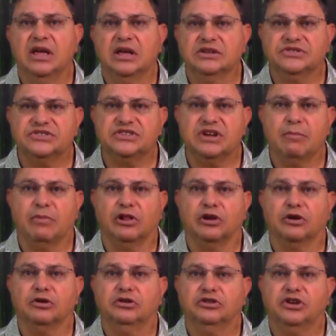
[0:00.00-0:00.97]

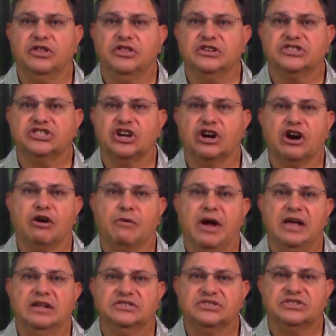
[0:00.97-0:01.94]
similar to the
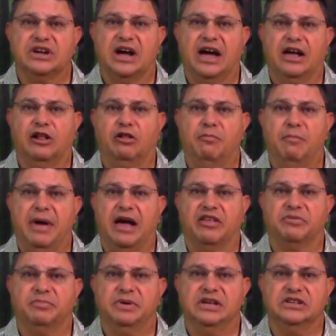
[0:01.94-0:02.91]
cigarette-style
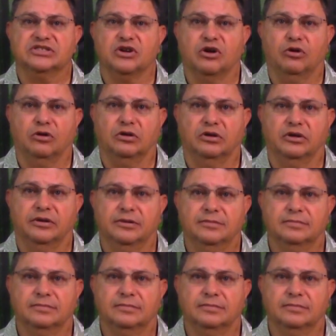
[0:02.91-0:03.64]
mouthpiece hold.